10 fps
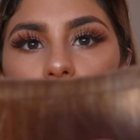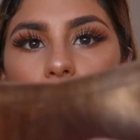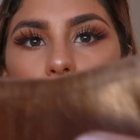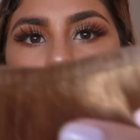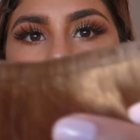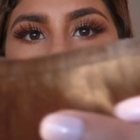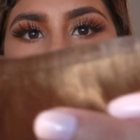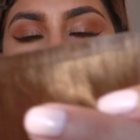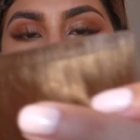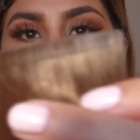that part
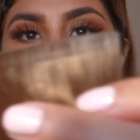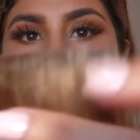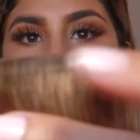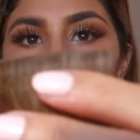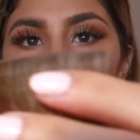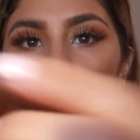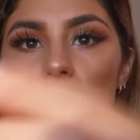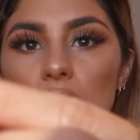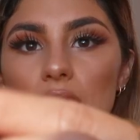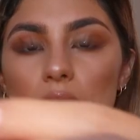this is super
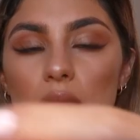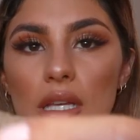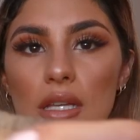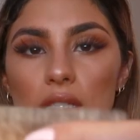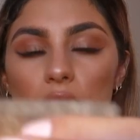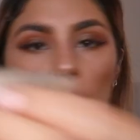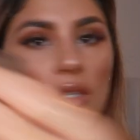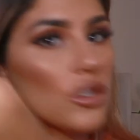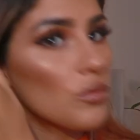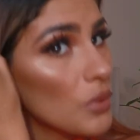seamless so
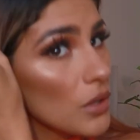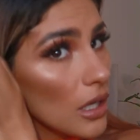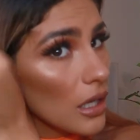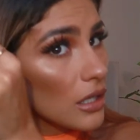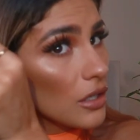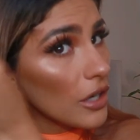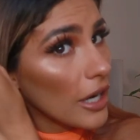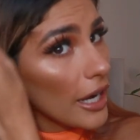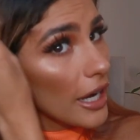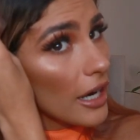once you put it in your
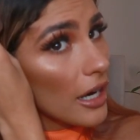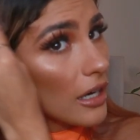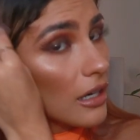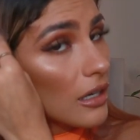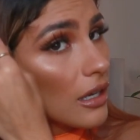hair